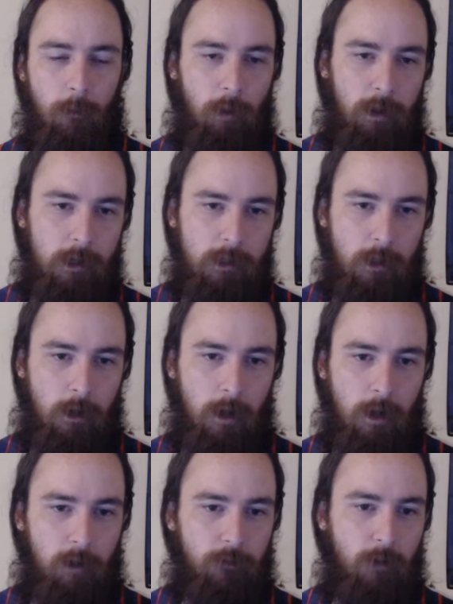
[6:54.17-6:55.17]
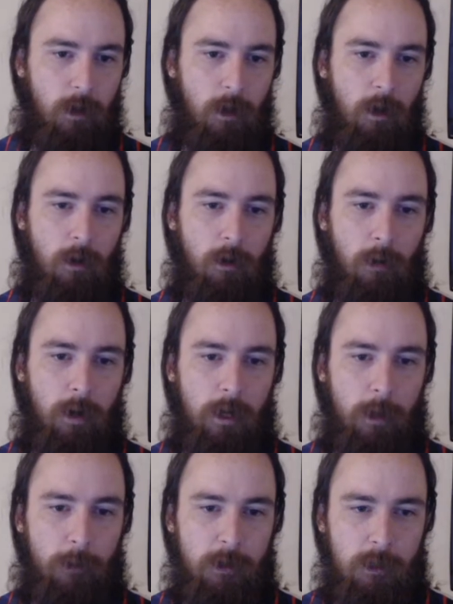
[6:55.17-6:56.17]
But to start off, we're going to
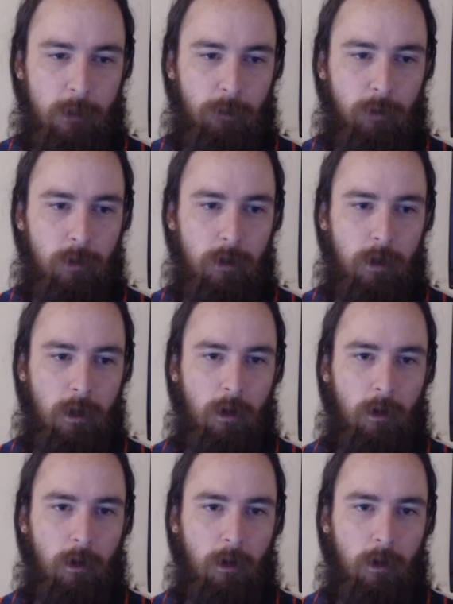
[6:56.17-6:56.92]
keep it simple.